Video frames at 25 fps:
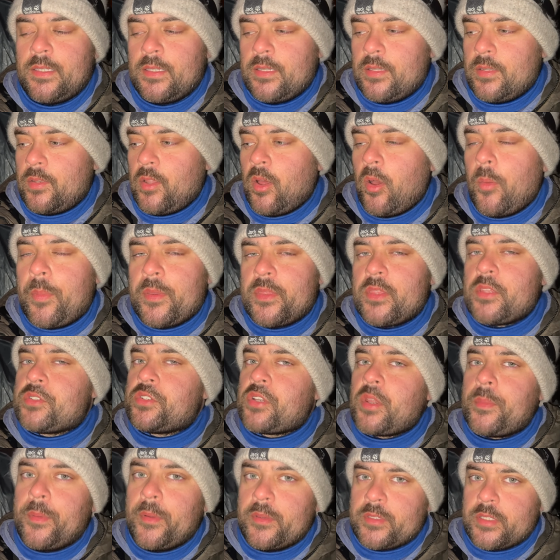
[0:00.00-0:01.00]
Not been the
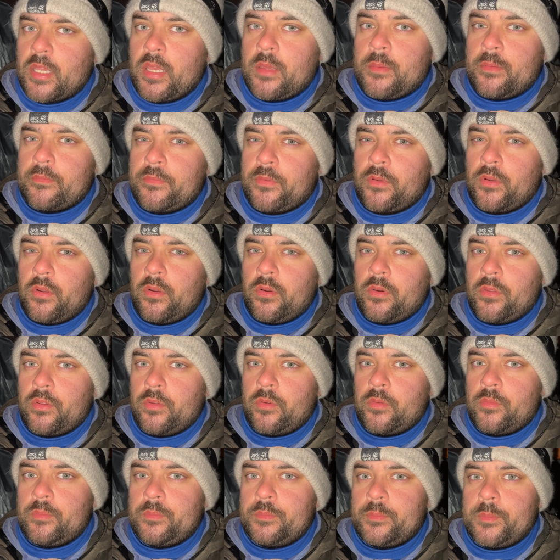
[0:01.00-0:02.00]
trip I was hoping for,
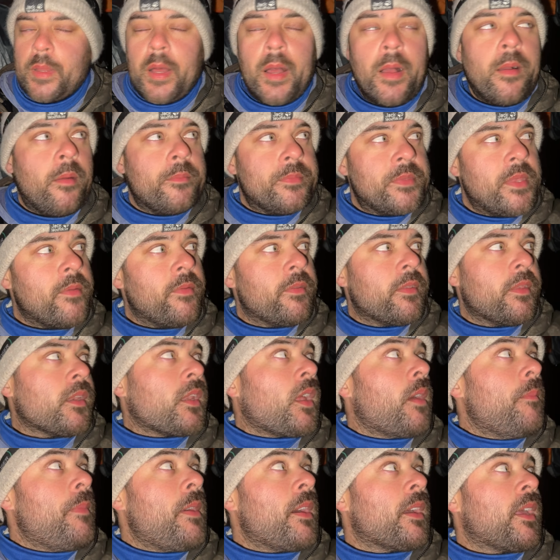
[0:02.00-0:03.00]
Hordle, but I'm definitely gonna
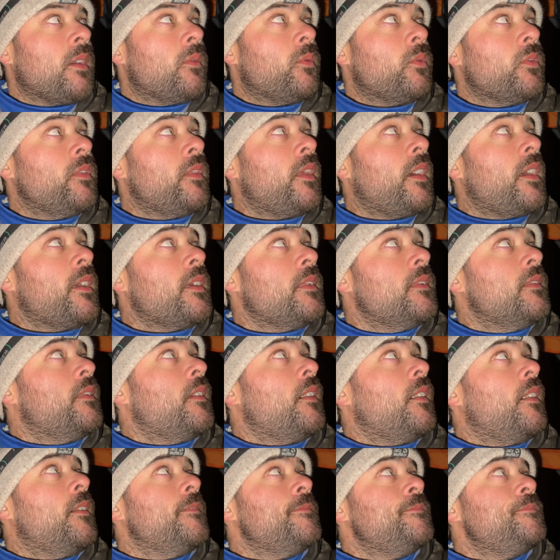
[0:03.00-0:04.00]
come back here one day and
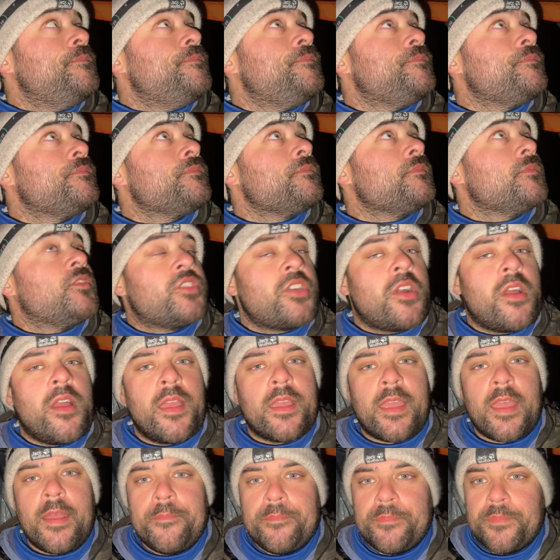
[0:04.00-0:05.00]
try
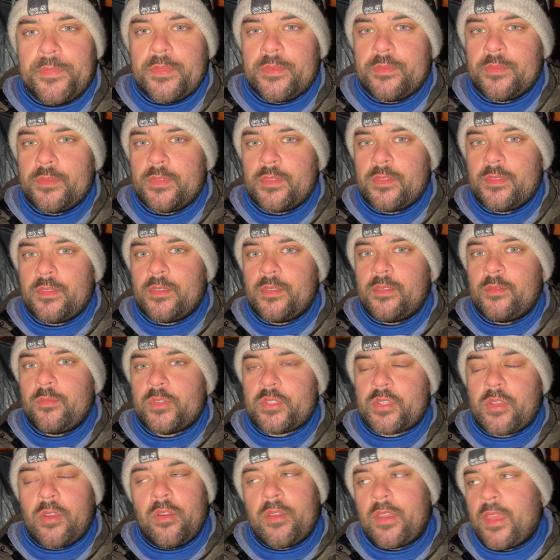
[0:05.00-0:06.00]
again. I've
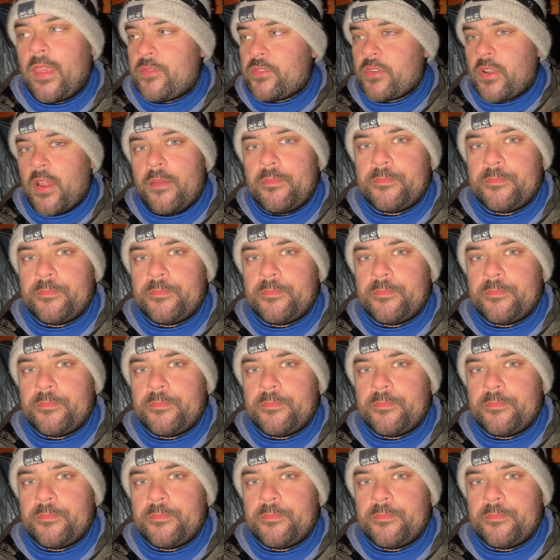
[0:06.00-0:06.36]
just gotta keep trying.